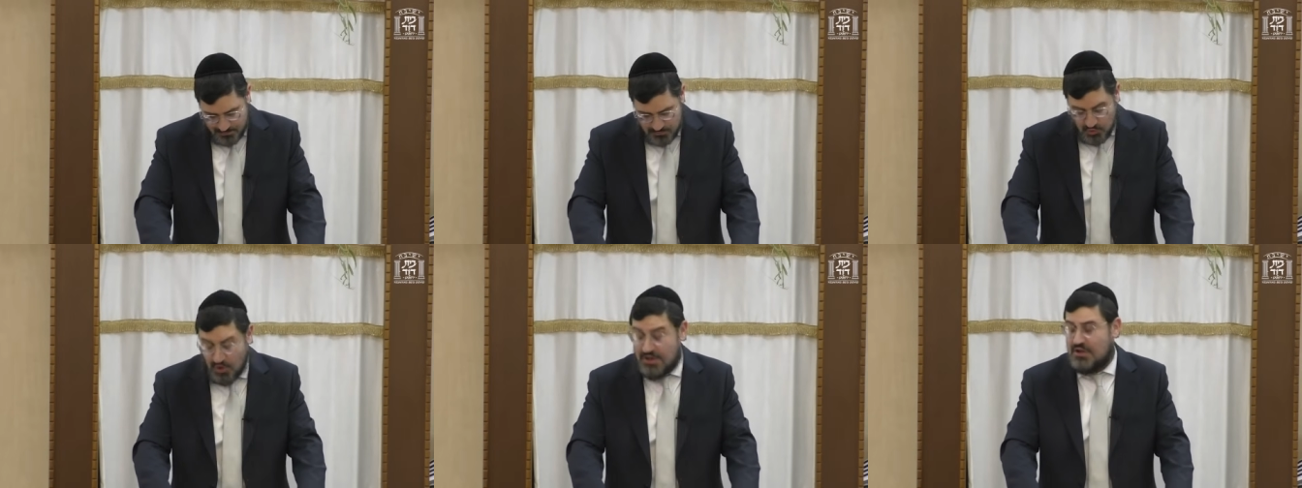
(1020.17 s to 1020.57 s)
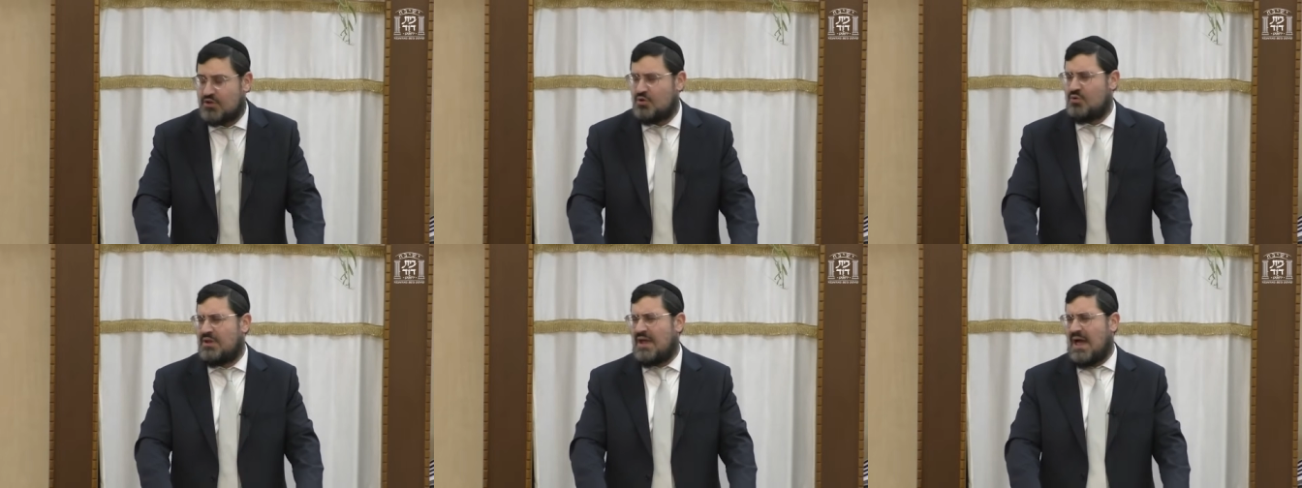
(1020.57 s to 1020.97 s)
not
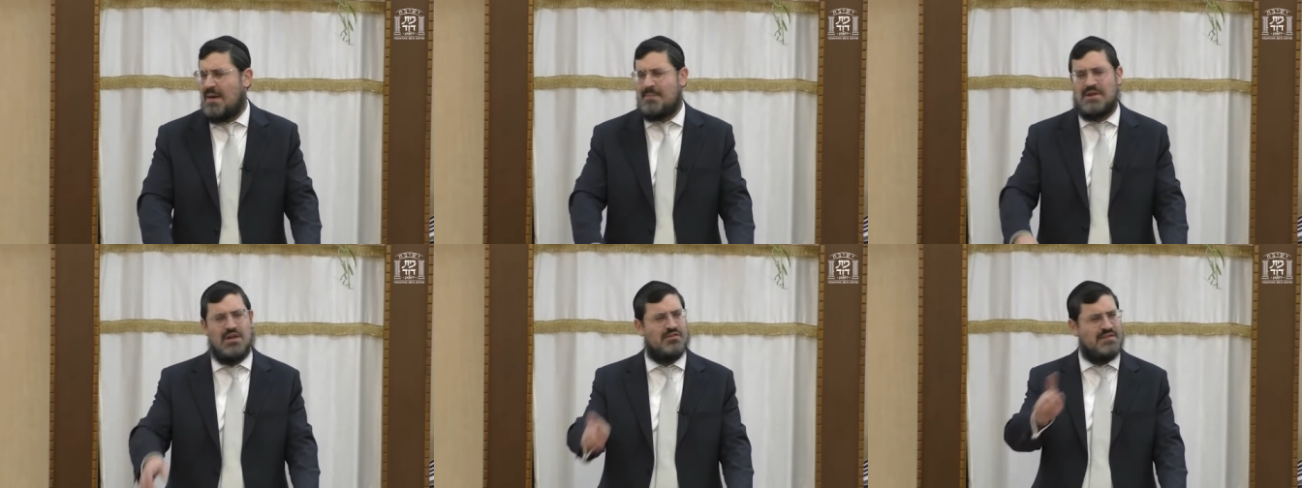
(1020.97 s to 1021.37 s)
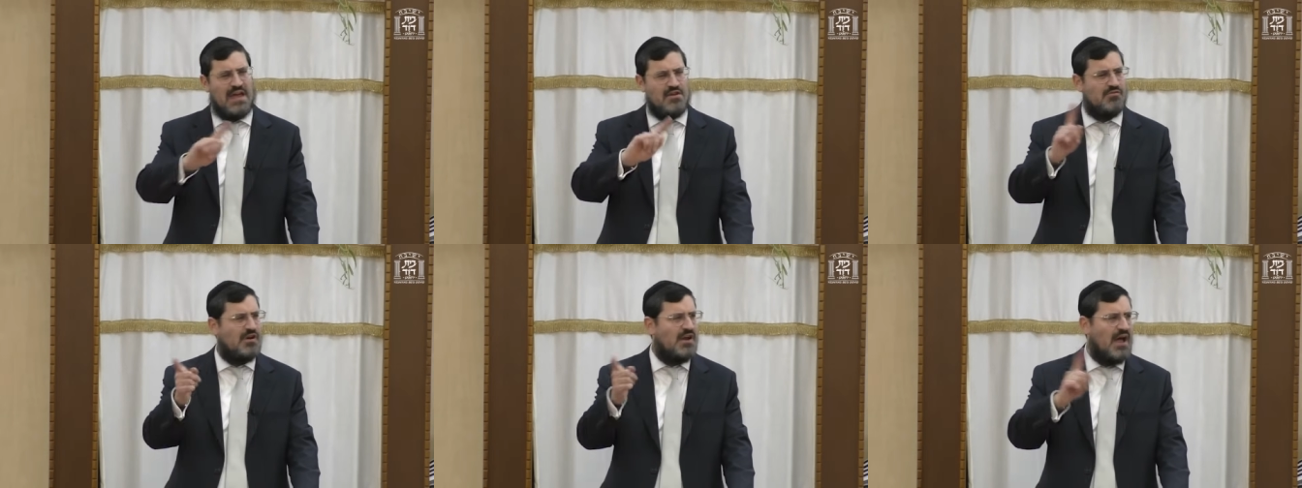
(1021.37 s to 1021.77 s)
including how many are
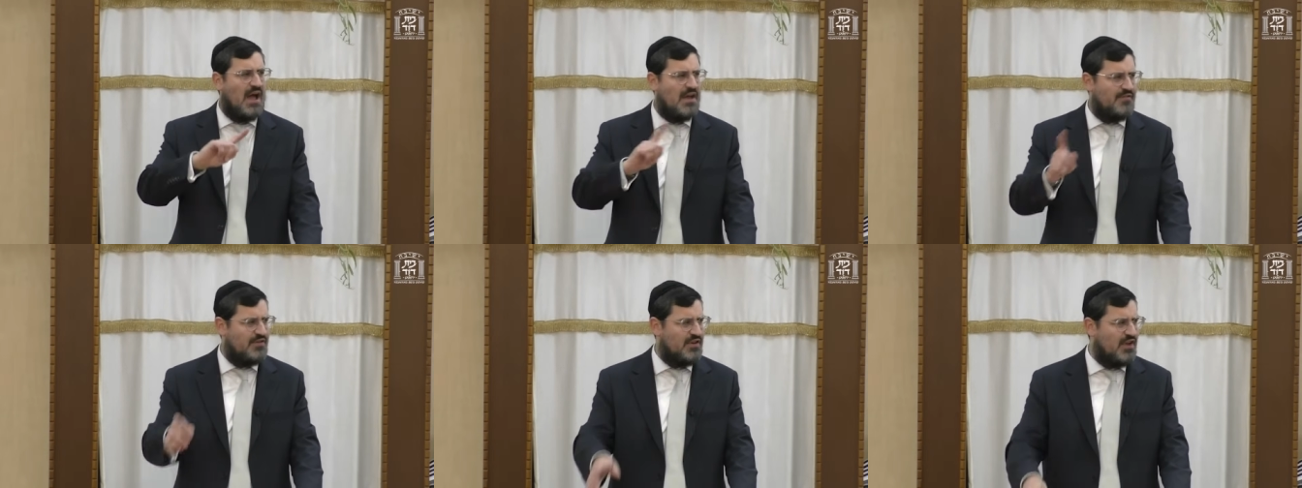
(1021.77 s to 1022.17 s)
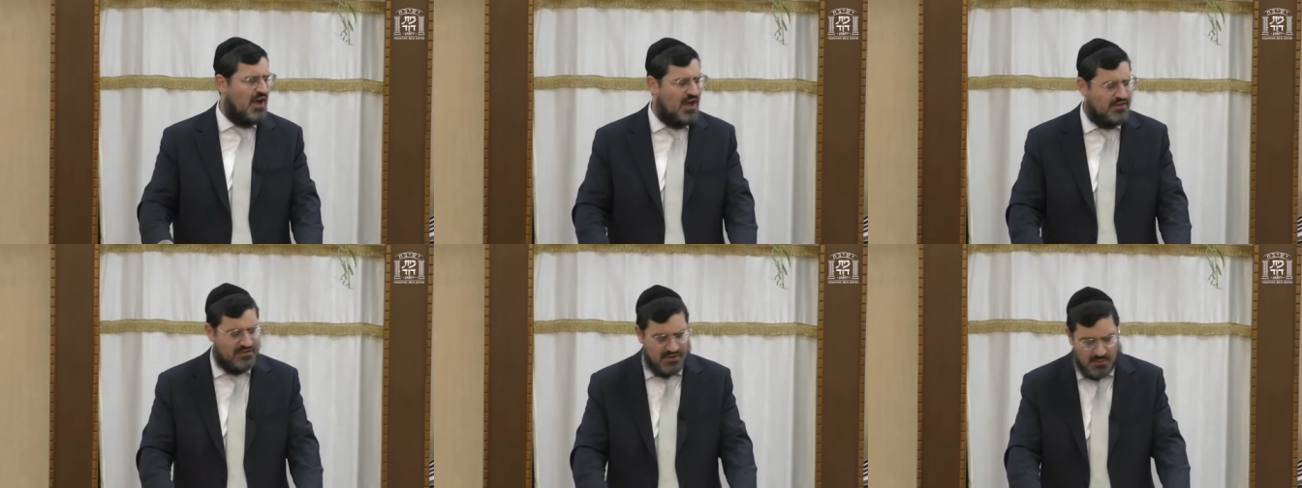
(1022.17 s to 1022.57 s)
dead or alive in
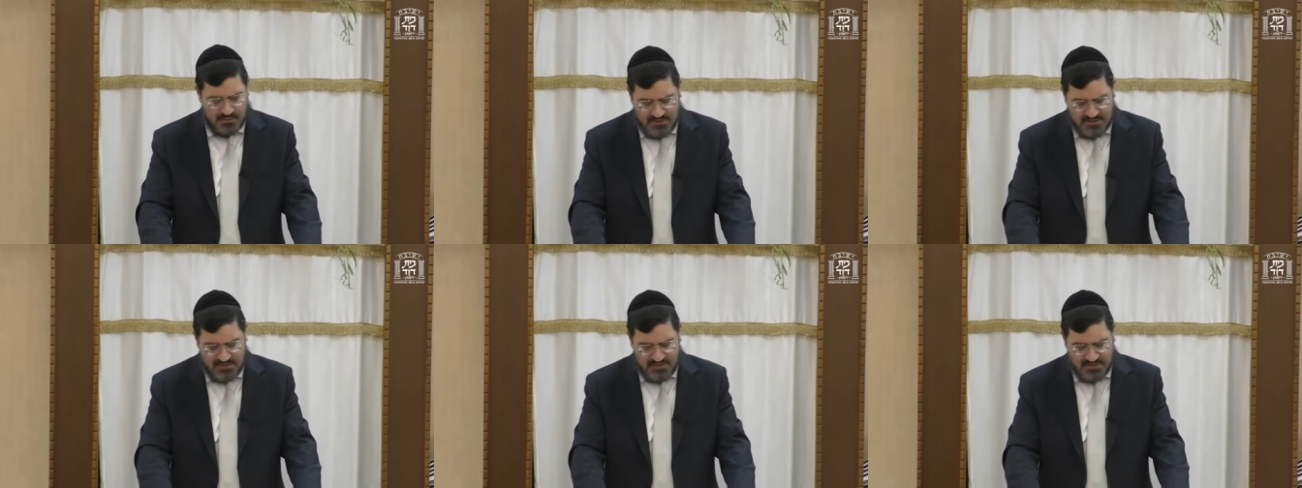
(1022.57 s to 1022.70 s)
Gaza that were